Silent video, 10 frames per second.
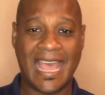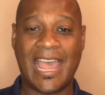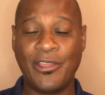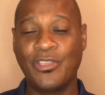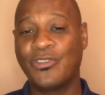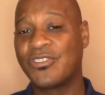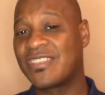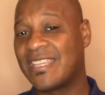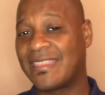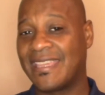How are you going
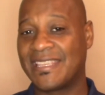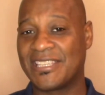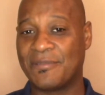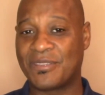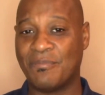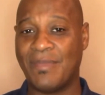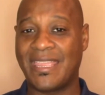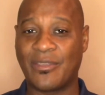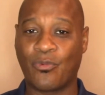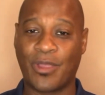to set things up to
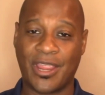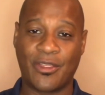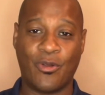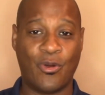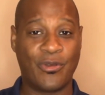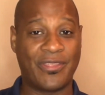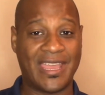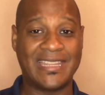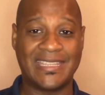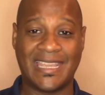make it where on
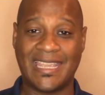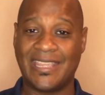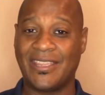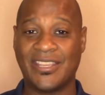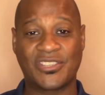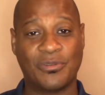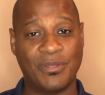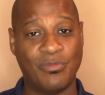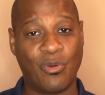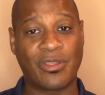that day it's going
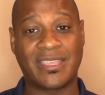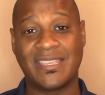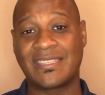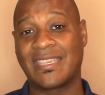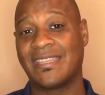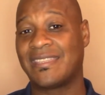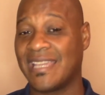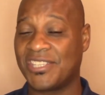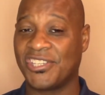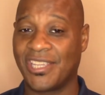to be more kissing and
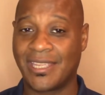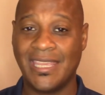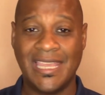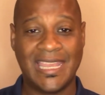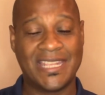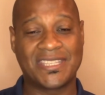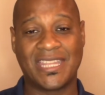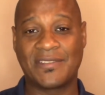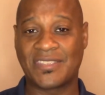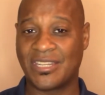touching
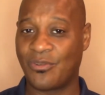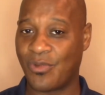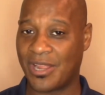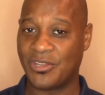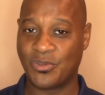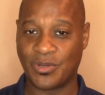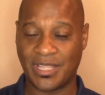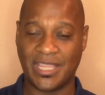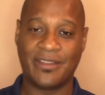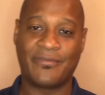instead of sitting around and doing
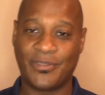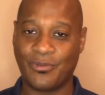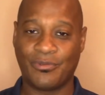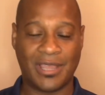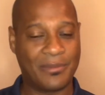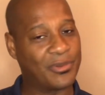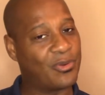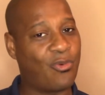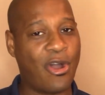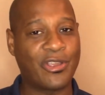an interview? I'm
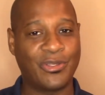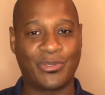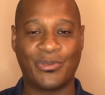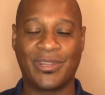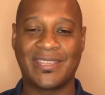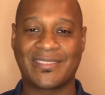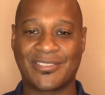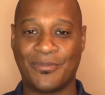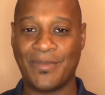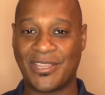going to walk you through this,
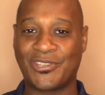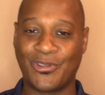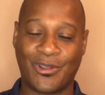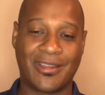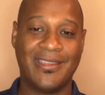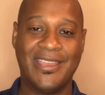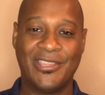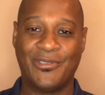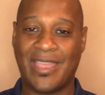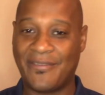so make sure
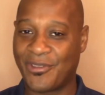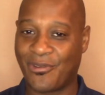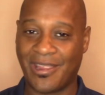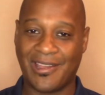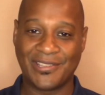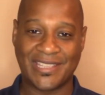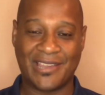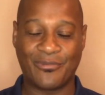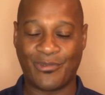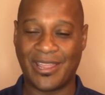you have your crayons
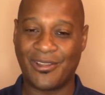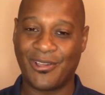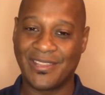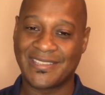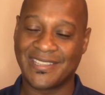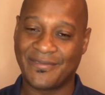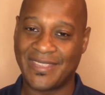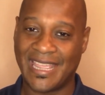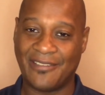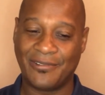out and write all this
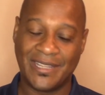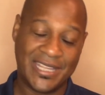stuff down.